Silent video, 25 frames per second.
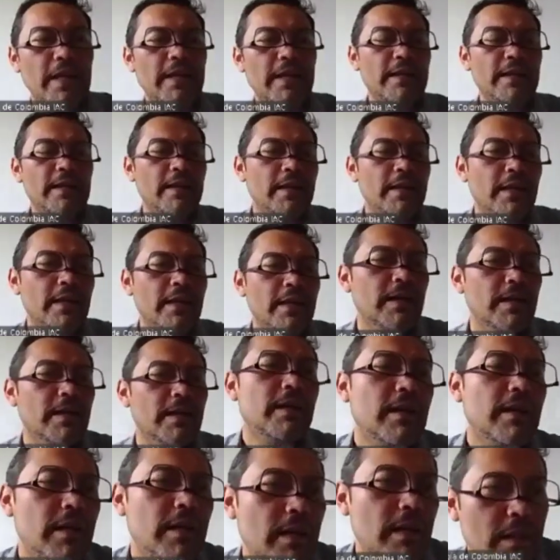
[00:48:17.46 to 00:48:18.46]
you, Mike.
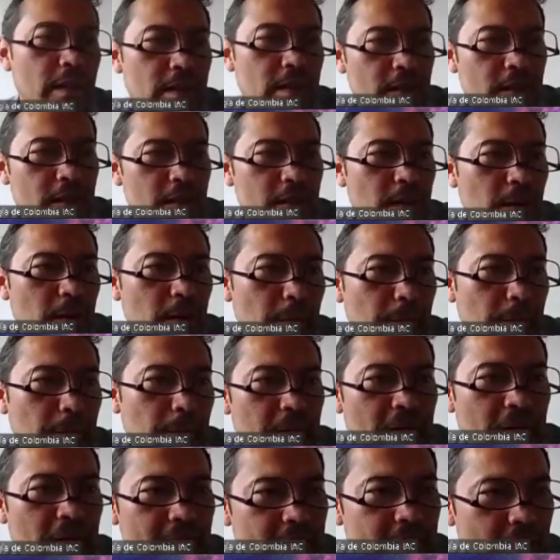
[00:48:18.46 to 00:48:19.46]

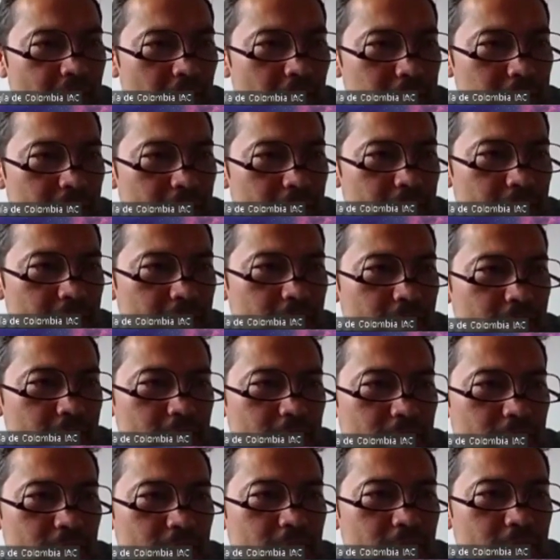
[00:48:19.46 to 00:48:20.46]
My name is
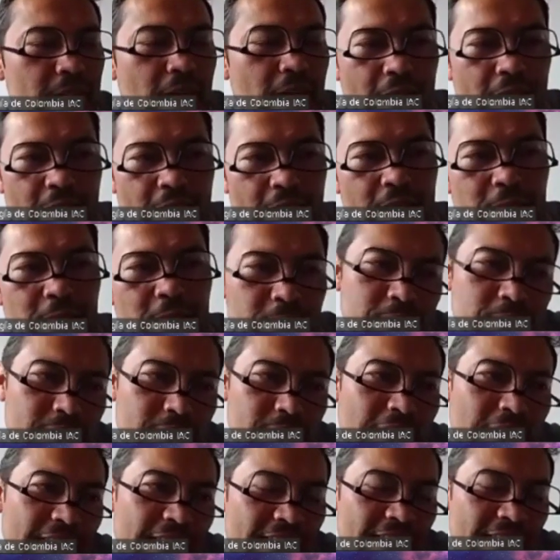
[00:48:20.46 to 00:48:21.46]
Diana
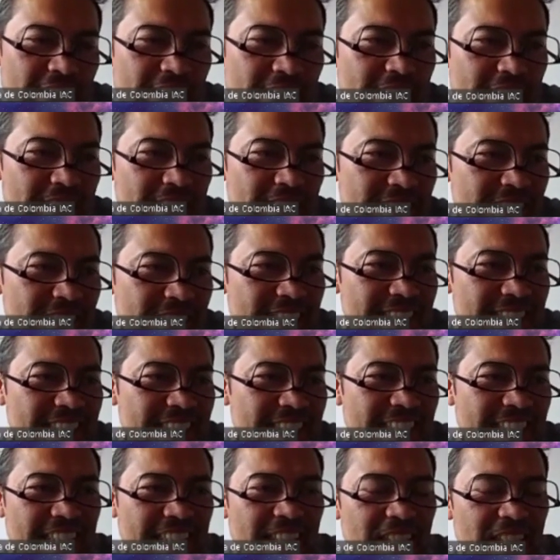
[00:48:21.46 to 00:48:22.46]

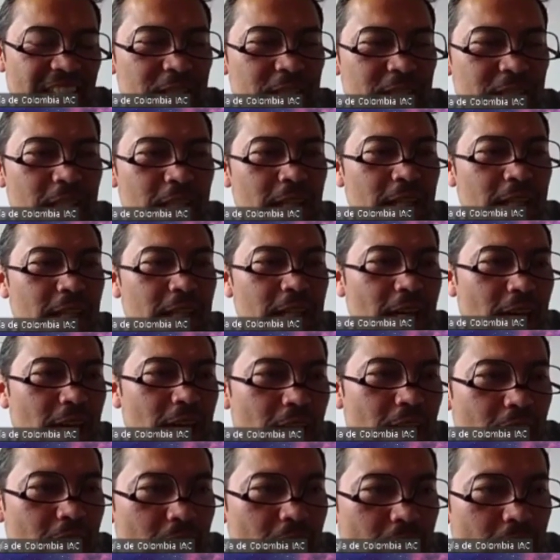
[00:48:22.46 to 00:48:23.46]
in English.
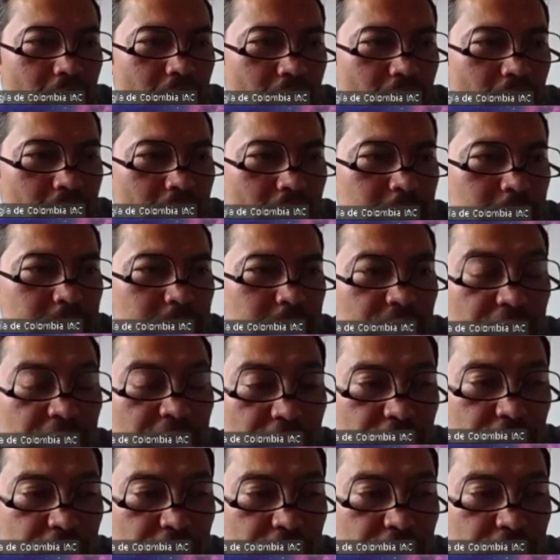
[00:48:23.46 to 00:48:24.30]
I am